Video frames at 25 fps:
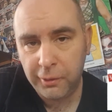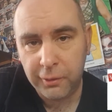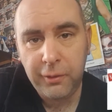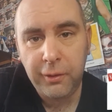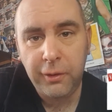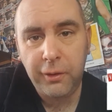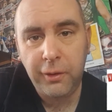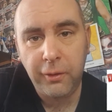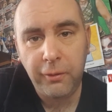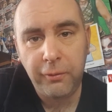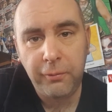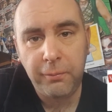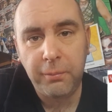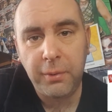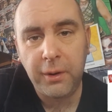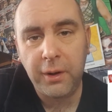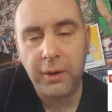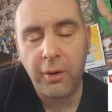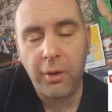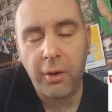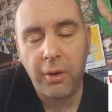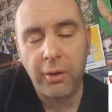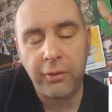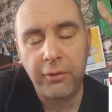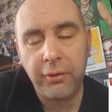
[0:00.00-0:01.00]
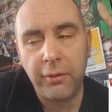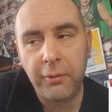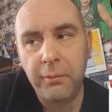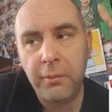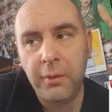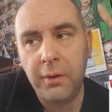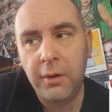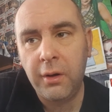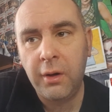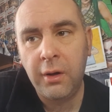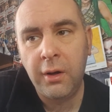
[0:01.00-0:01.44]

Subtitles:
You've been awesome.